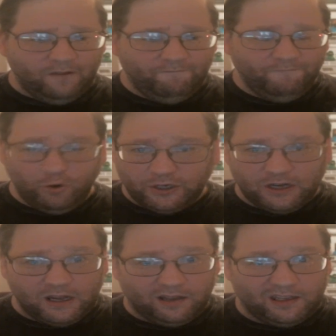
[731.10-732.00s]

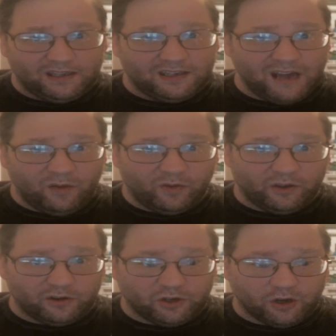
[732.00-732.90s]
Fortunately, this is not one
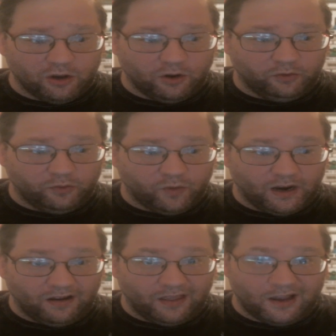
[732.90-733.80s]
of those shows
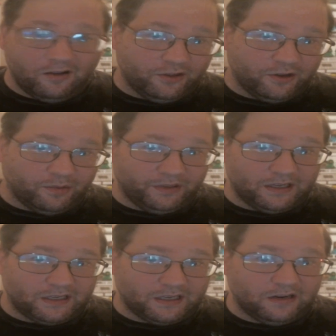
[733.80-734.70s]
where they call it the
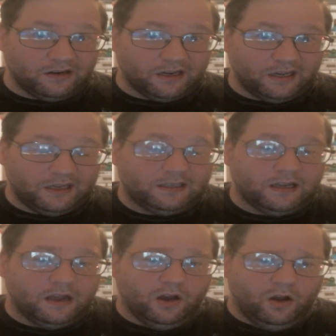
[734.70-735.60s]
complete series.
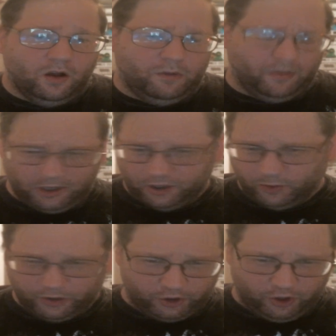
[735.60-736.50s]
Well, because there
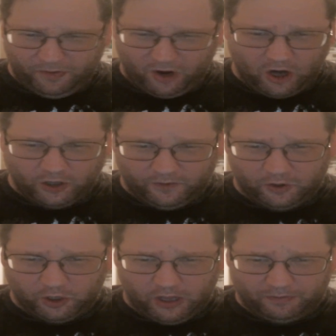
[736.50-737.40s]
was a super
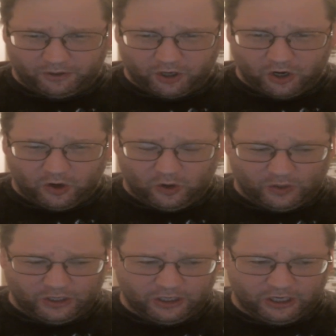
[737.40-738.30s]
controversial
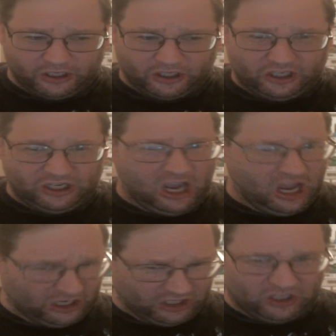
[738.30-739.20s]
episode, it's
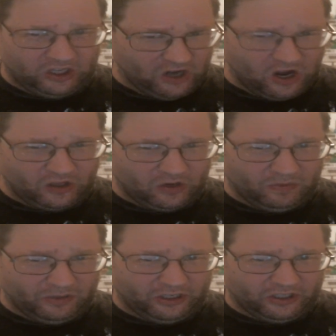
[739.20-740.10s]
technically not the
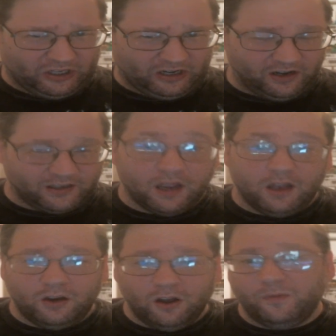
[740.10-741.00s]
complete series.
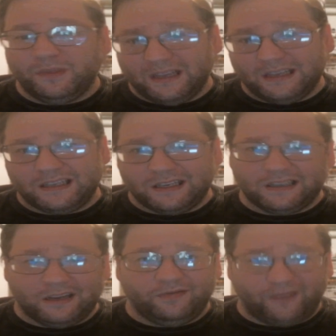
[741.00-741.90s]
Nope, this
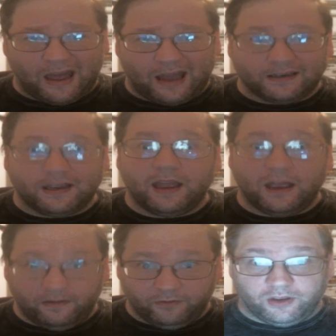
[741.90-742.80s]
is in fact
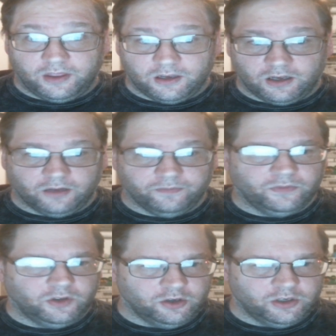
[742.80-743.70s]
everything.
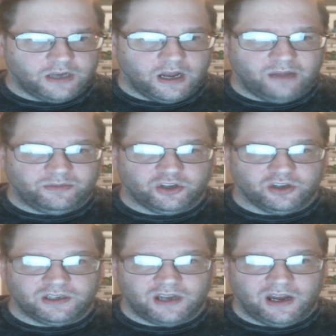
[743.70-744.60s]
Good times,
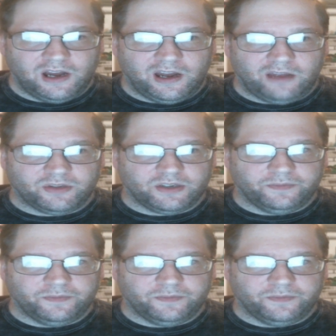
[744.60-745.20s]
good times.